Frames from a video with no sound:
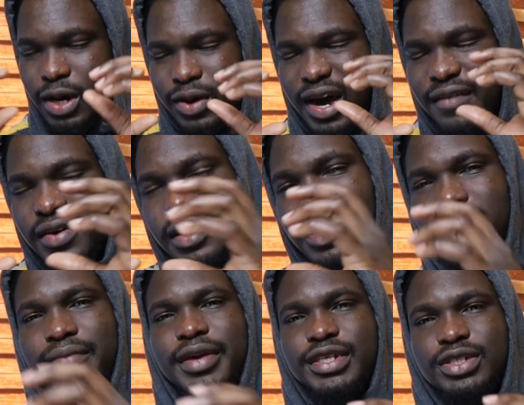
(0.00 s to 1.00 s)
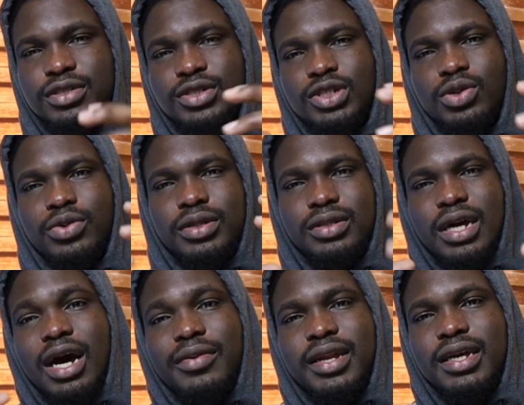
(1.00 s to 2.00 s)
have a image showing
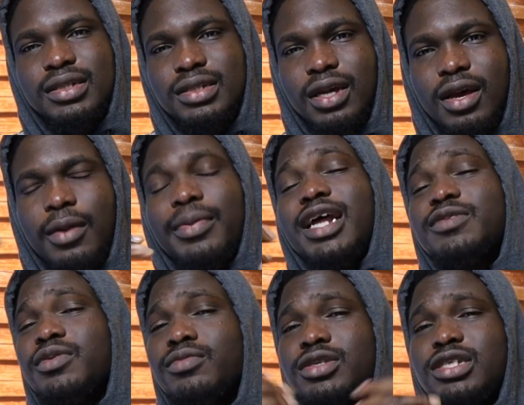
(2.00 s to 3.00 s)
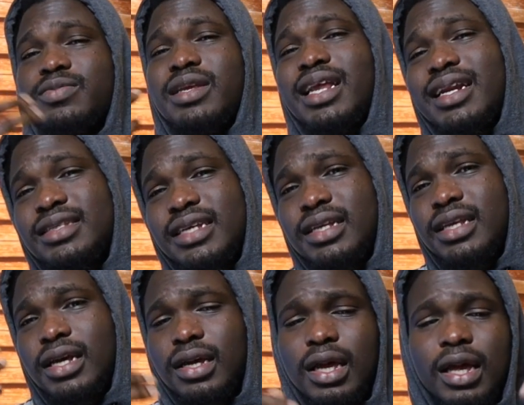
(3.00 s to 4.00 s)
how it is, but that's pretty much a split lighting
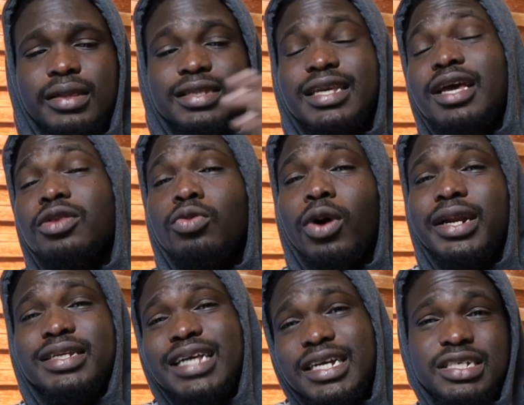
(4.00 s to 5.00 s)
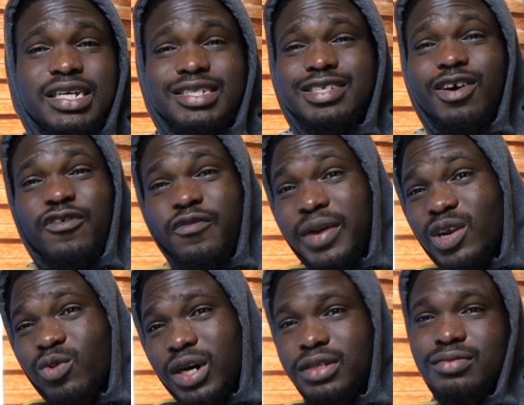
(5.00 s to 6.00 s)
technique. The second one is actually a self-made
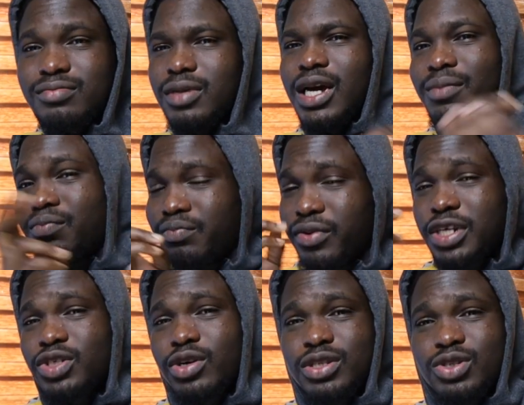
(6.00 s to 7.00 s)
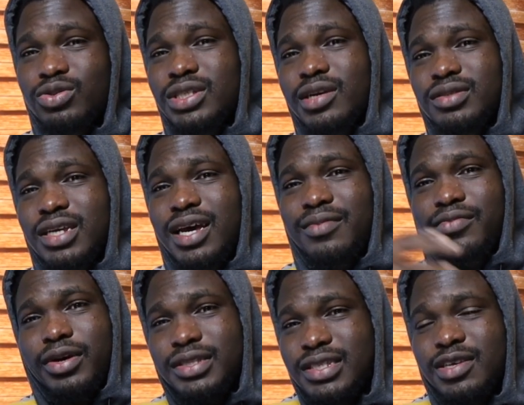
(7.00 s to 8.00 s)
one. I'm pretty sure it's used outside,
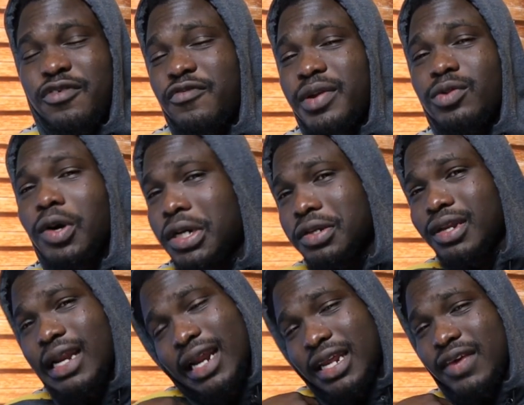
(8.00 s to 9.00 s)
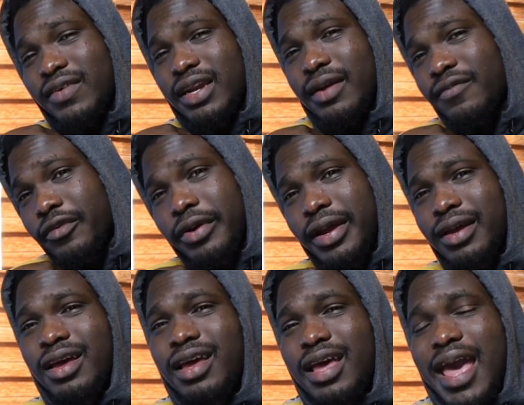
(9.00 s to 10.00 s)
but it's a self-made one, and I give a name for
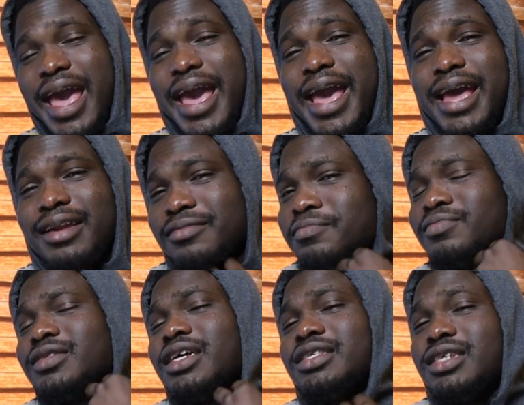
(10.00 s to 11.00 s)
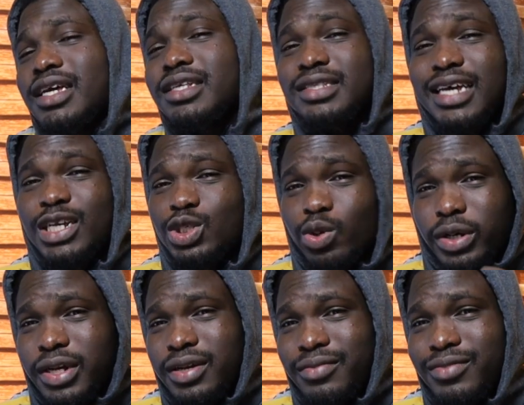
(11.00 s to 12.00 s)
it. And it's an inside
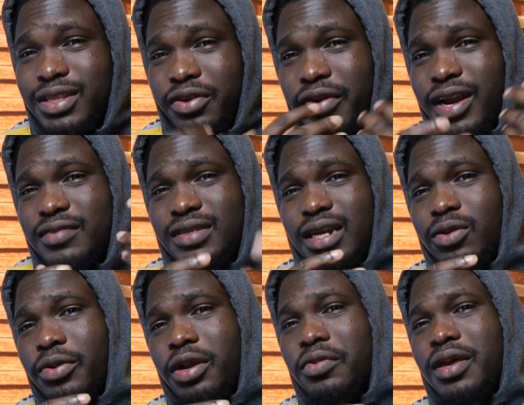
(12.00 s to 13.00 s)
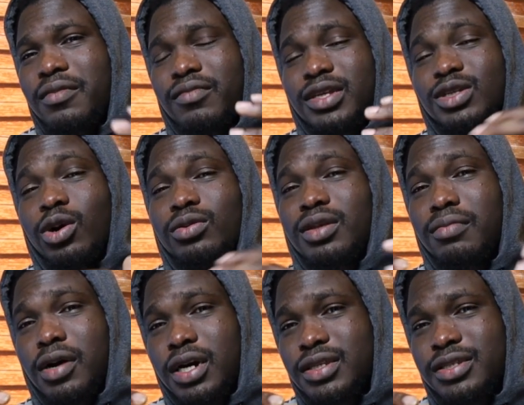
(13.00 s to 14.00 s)
joke with the creatives that I work with, but it's called the
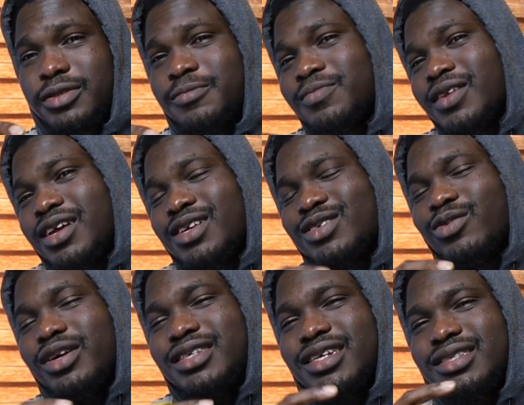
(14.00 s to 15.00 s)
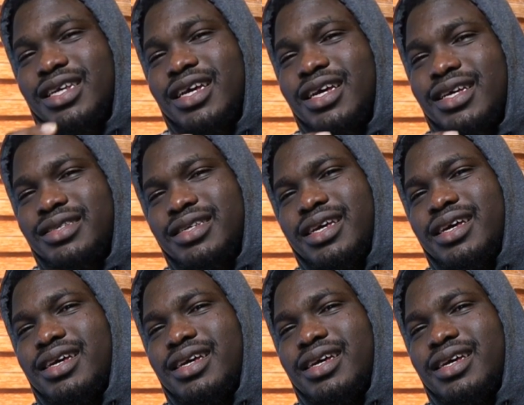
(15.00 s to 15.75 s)
box. So what this is